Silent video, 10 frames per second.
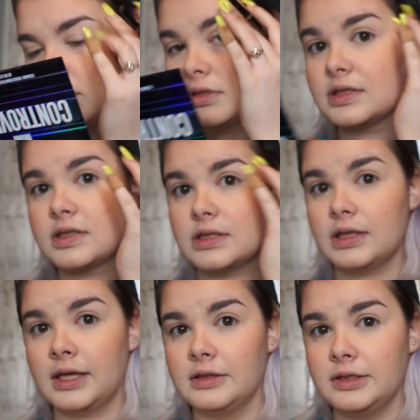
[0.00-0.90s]

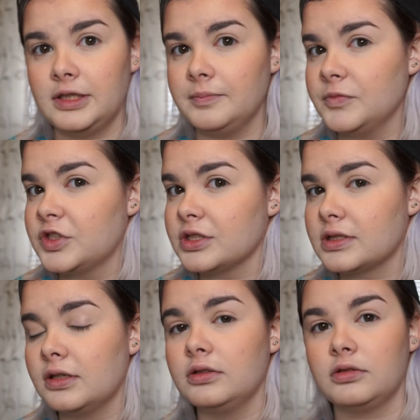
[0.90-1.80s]
slightly just
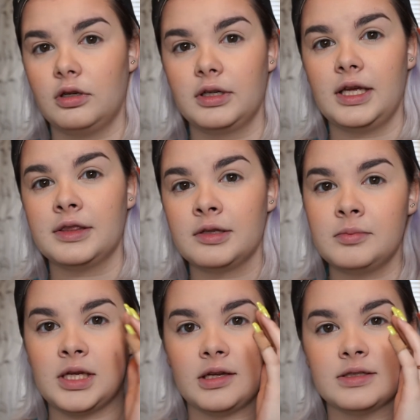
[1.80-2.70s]
to elongate them,
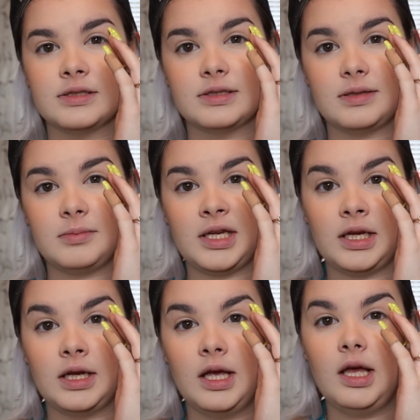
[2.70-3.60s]
because to
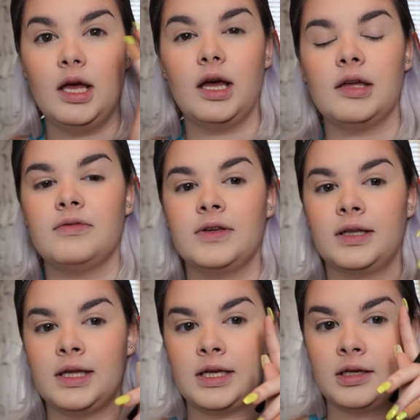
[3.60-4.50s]
me I feel
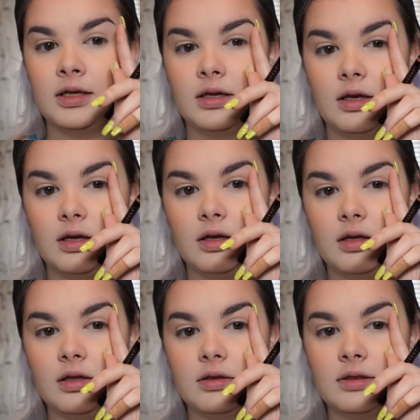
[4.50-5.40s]
like
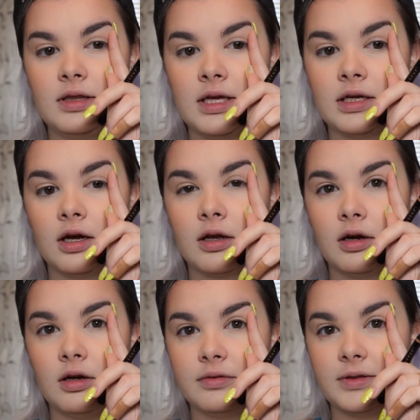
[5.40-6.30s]
they cut
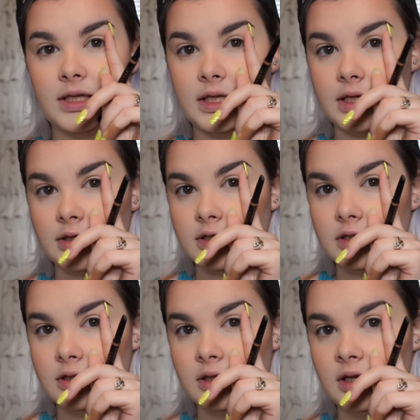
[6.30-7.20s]
off here
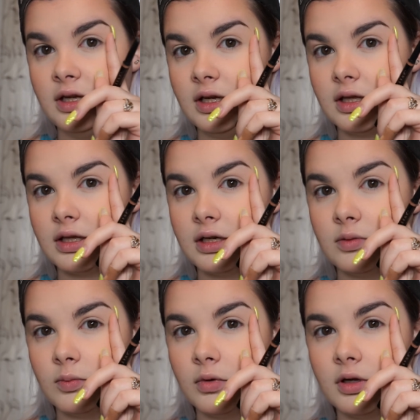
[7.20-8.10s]
and I
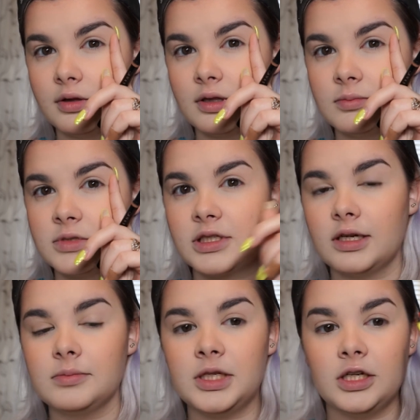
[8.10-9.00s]
want them to
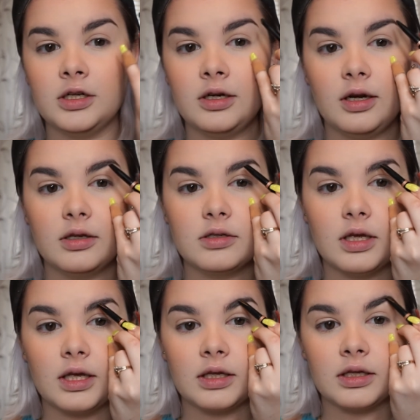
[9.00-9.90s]
come here,
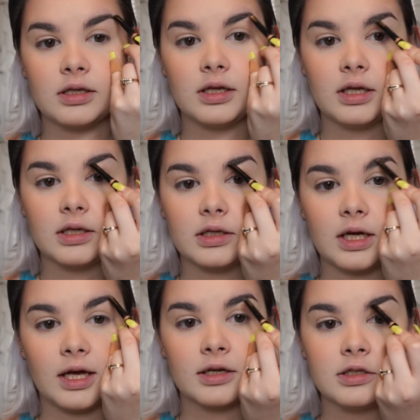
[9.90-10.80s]
and it
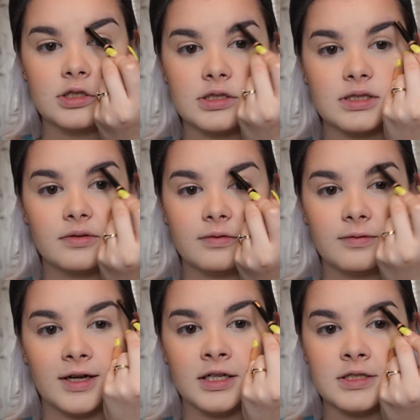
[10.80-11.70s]
kind of just
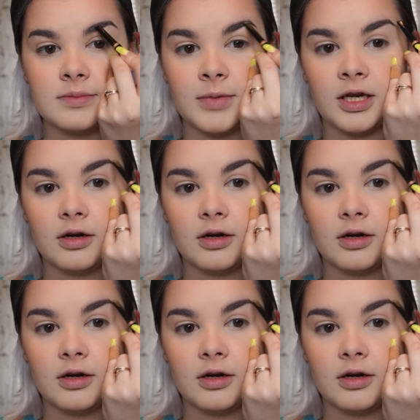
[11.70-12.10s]
defines my